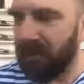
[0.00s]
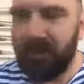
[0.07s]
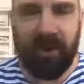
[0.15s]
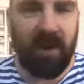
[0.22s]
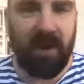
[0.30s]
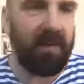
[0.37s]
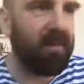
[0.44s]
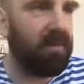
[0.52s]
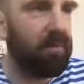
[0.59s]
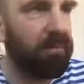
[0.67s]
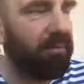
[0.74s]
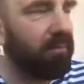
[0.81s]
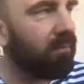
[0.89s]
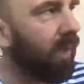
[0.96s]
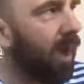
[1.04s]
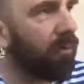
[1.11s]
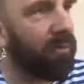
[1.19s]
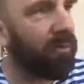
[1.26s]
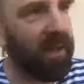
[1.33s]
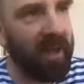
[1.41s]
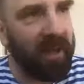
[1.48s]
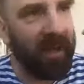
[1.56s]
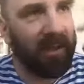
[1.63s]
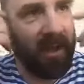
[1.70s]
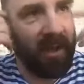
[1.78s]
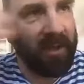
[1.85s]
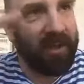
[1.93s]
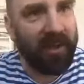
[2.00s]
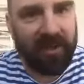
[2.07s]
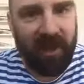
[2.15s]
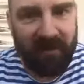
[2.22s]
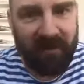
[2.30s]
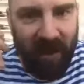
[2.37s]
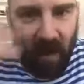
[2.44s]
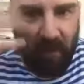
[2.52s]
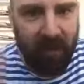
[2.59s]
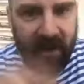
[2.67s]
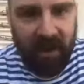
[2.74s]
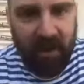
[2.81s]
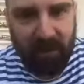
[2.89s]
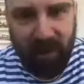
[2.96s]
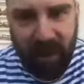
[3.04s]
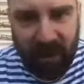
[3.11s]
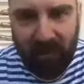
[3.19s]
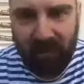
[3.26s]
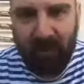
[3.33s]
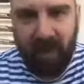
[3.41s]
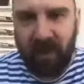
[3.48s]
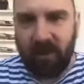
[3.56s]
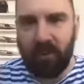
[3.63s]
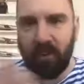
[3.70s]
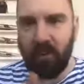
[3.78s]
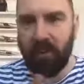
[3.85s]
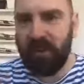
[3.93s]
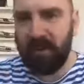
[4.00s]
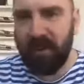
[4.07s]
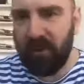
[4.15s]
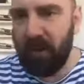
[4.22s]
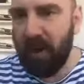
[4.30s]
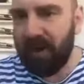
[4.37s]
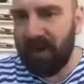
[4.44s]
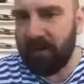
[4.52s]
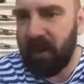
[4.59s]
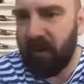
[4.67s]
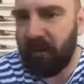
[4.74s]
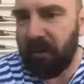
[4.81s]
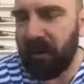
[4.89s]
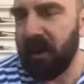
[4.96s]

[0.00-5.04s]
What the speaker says: just how to say, they just come and I play them, I compose them, I write them down.